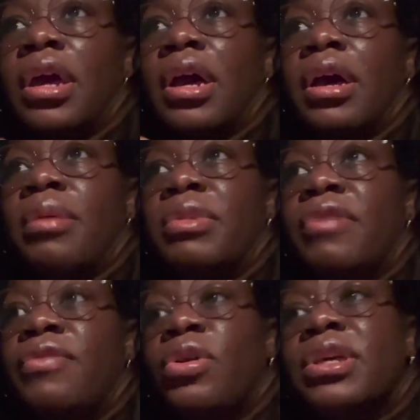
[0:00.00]
um,
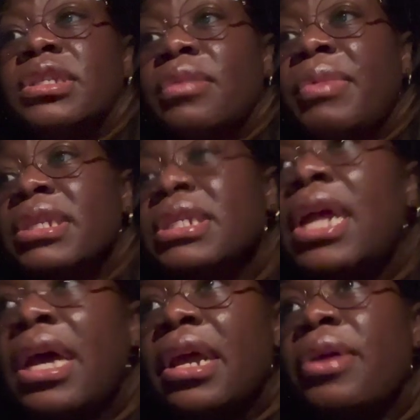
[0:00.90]
even though you in my
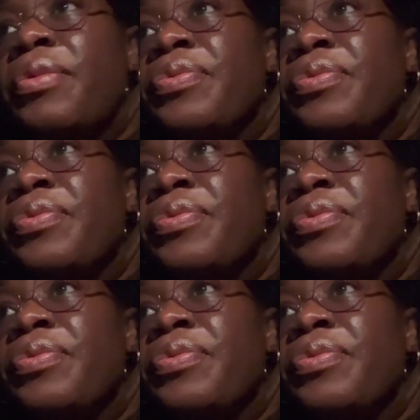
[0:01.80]
slide.